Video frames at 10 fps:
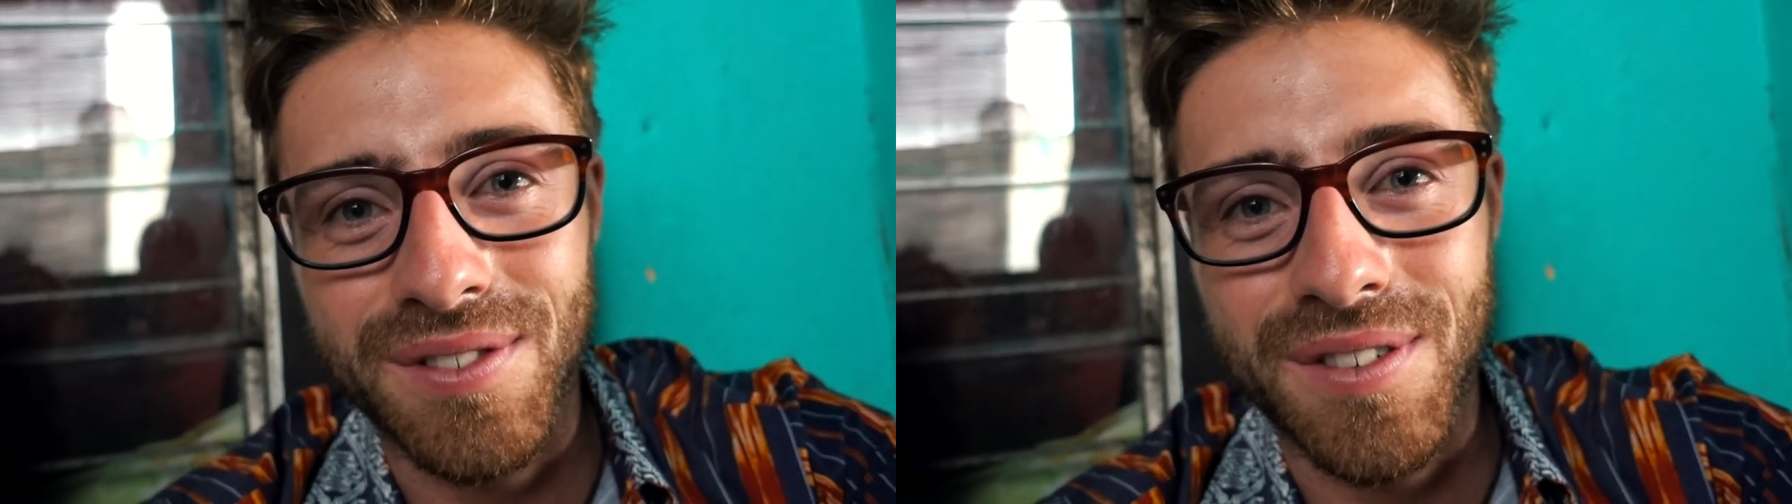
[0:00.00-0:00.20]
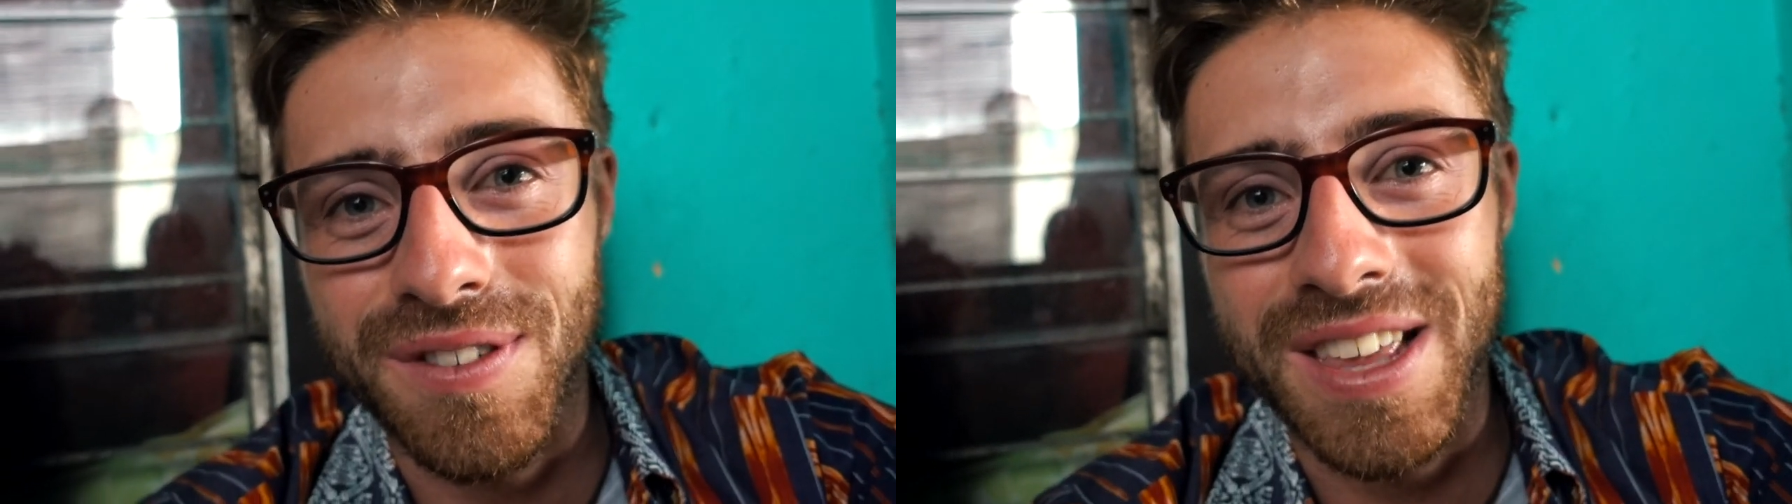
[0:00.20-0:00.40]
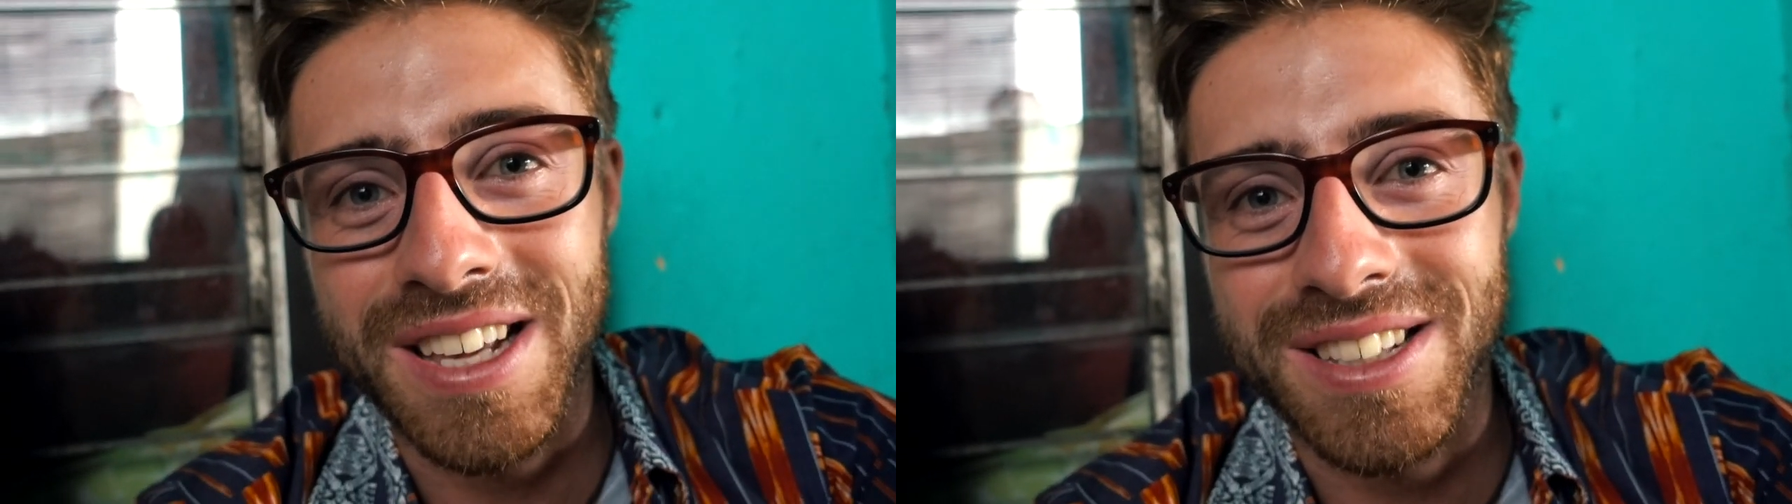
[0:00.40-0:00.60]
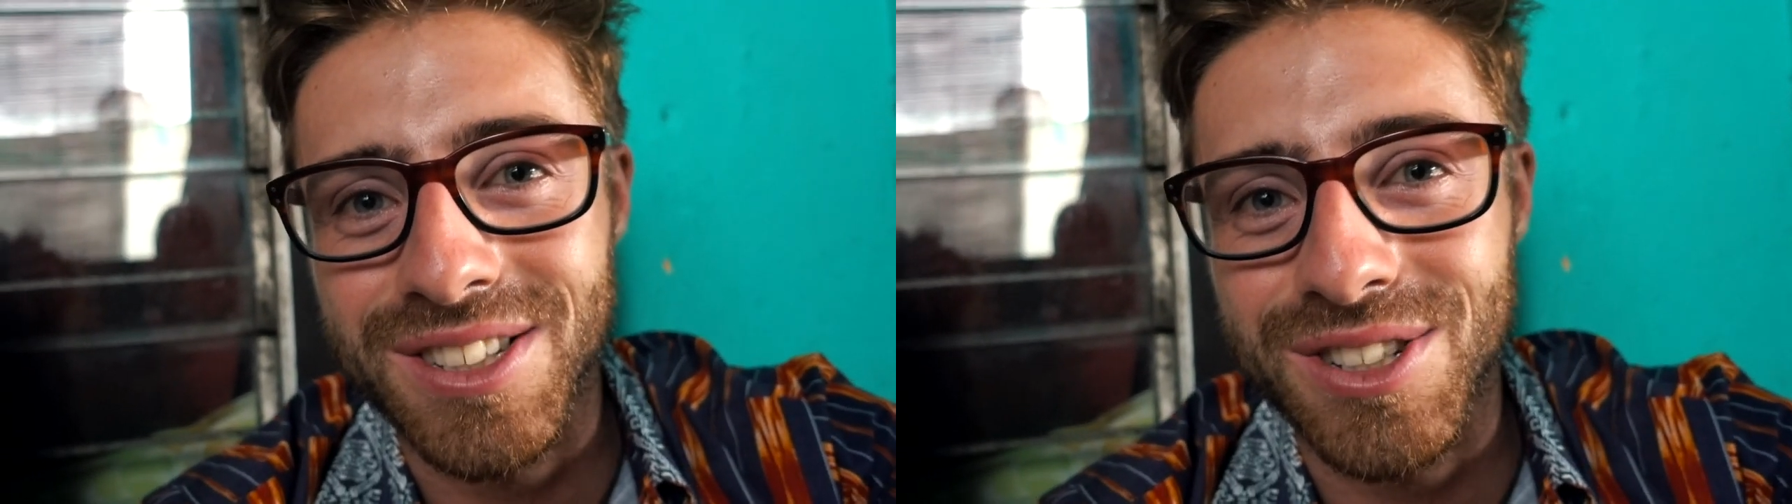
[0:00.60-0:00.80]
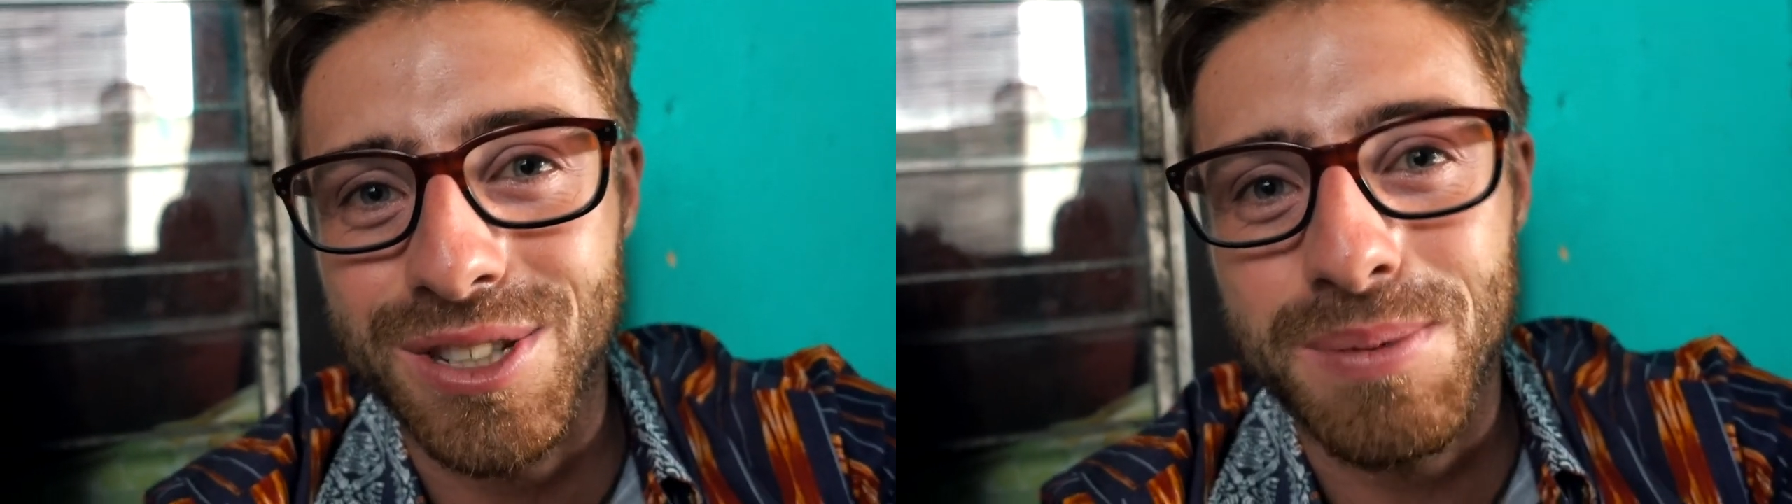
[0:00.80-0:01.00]
of
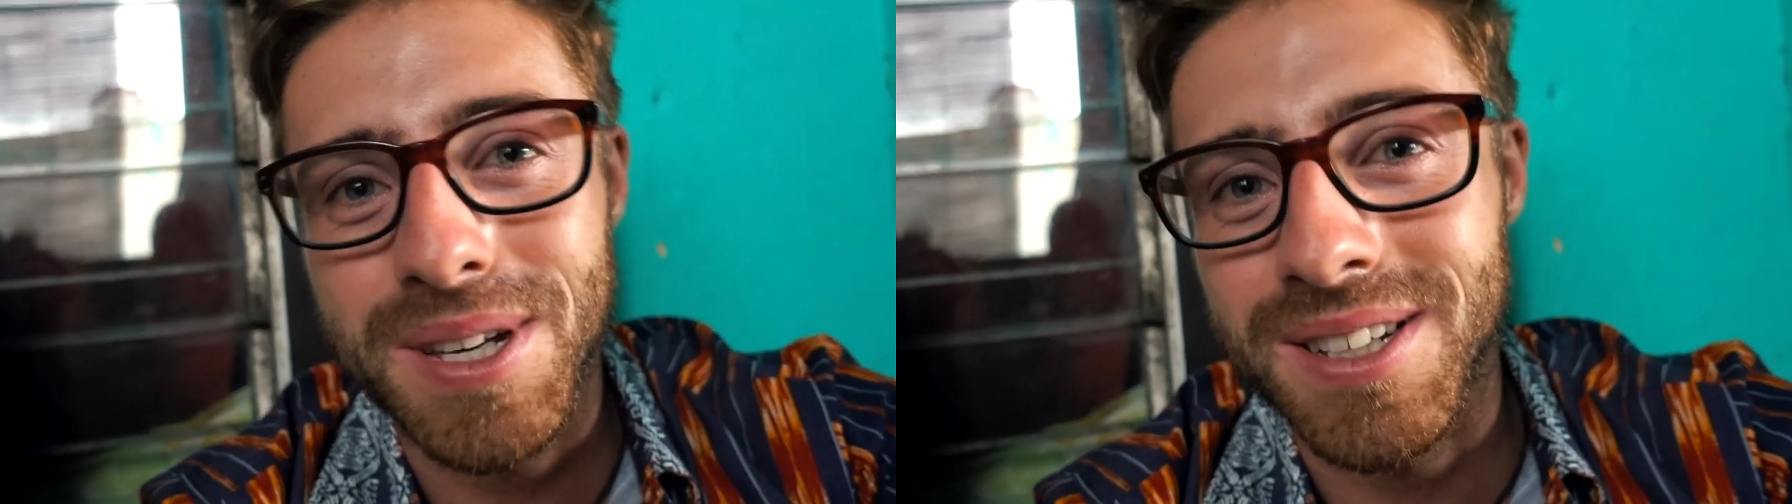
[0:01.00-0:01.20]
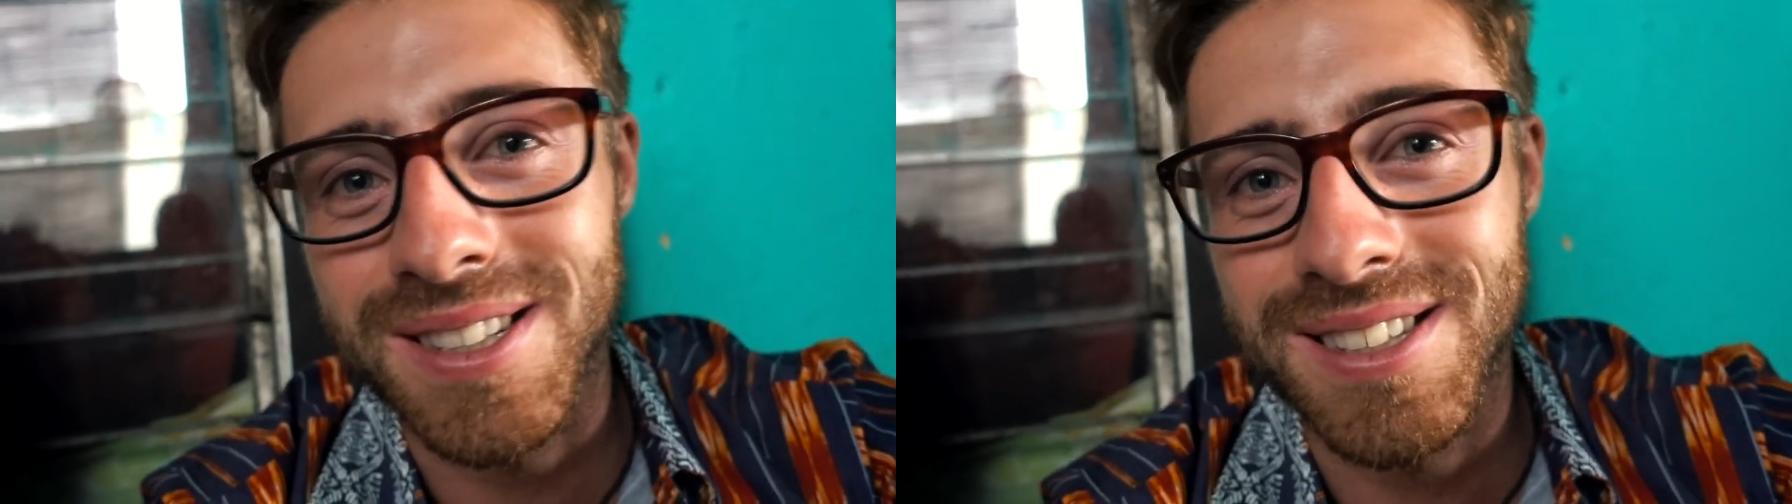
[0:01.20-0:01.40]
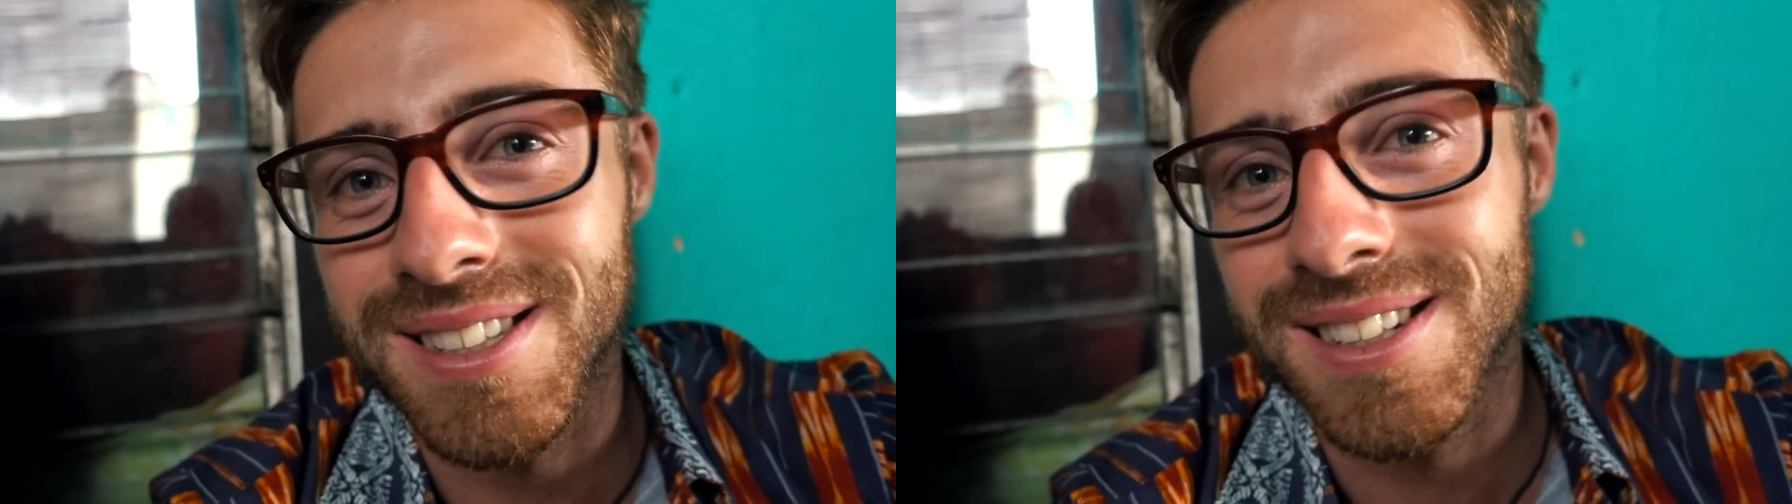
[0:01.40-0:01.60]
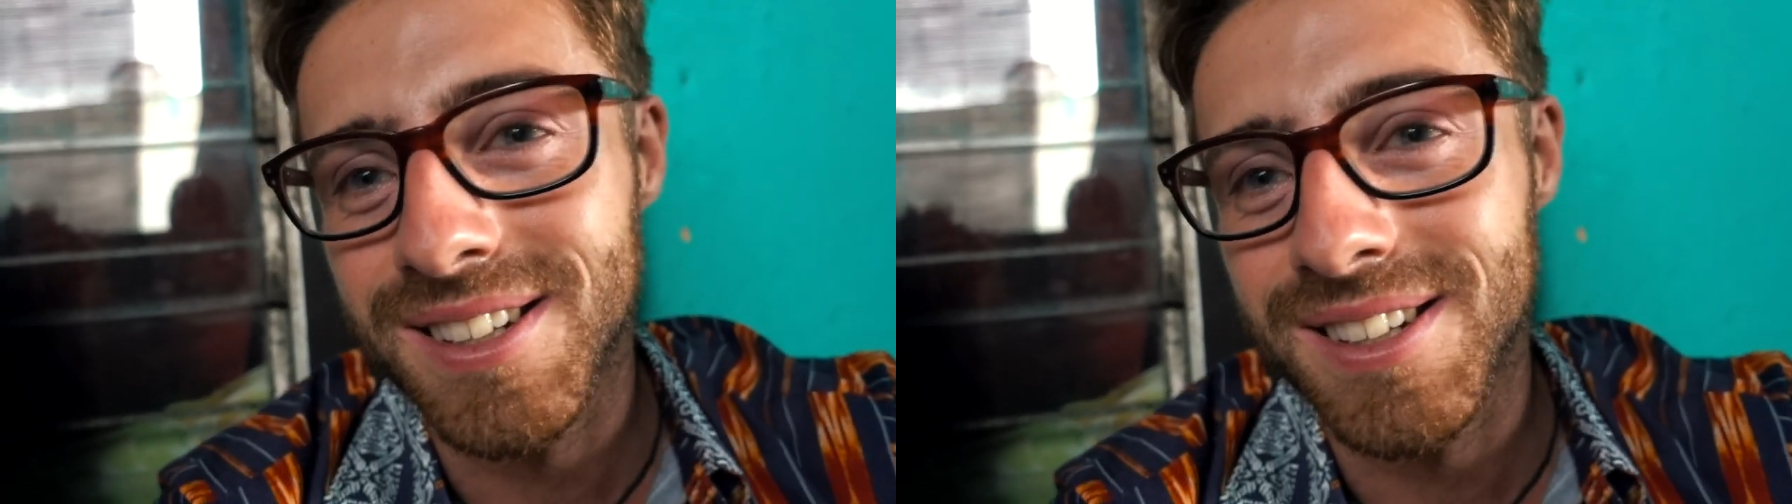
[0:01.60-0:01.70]
things just because